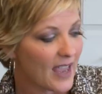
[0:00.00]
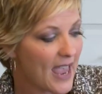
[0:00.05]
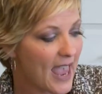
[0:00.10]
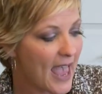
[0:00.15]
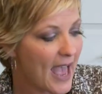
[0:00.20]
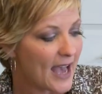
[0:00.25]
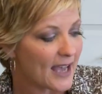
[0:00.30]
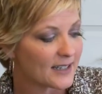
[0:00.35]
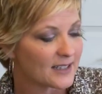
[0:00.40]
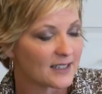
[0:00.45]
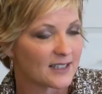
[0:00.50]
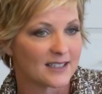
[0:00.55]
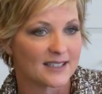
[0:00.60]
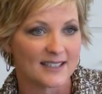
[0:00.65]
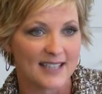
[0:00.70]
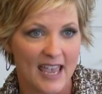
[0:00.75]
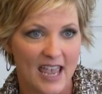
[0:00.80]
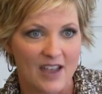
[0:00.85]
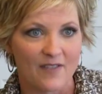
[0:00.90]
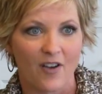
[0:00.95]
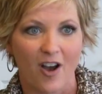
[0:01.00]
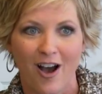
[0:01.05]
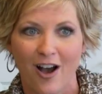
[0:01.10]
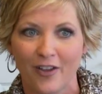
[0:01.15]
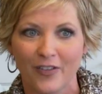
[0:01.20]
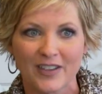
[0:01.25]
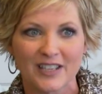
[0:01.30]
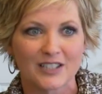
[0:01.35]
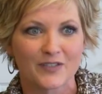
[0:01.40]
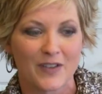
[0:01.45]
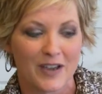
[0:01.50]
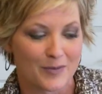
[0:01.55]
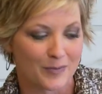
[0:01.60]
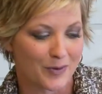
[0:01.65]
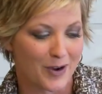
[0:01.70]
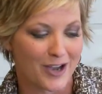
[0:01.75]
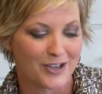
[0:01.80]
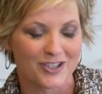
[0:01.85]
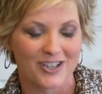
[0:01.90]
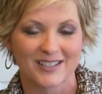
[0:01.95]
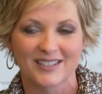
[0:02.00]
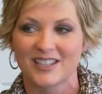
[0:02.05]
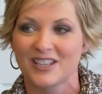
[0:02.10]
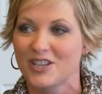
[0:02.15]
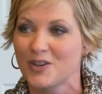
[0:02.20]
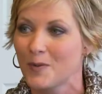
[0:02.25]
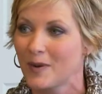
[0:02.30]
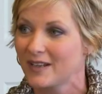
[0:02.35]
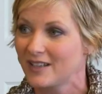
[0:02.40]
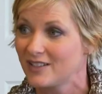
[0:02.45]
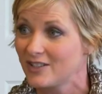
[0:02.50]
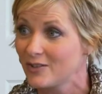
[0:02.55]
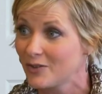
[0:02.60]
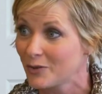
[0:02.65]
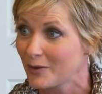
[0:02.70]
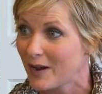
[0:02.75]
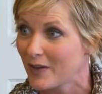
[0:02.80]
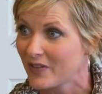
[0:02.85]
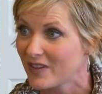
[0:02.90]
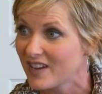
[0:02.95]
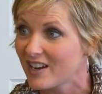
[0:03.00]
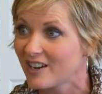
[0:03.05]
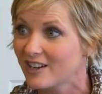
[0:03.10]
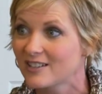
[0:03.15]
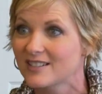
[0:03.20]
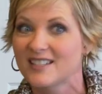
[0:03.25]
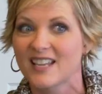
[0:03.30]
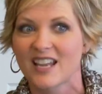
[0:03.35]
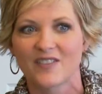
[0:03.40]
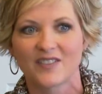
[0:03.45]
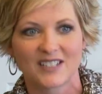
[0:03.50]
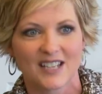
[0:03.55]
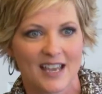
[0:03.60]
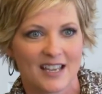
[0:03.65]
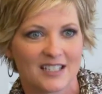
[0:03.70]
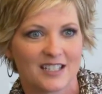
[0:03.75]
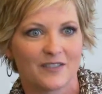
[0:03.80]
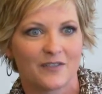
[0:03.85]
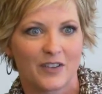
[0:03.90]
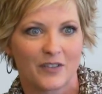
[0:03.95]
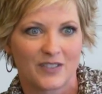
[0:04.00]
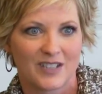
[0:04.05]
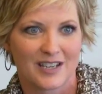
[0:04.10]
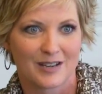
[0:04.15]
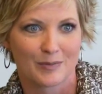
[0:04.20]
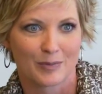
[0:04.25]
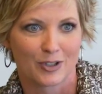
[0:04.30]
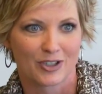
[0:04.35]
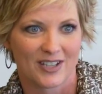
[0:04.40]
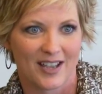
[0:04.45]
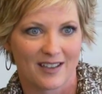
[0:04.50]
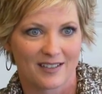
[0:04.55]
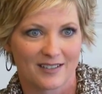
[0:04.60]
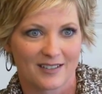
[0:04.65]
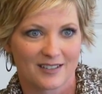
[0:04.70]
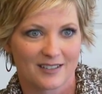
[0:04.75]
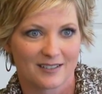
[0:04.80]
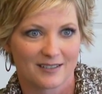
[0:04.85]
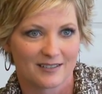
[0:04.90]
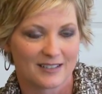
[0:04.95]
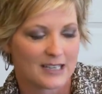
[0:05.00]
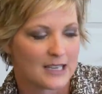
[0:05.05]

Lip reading: and save all these fun projects that you want to do throughout the year, save 10 to 15%.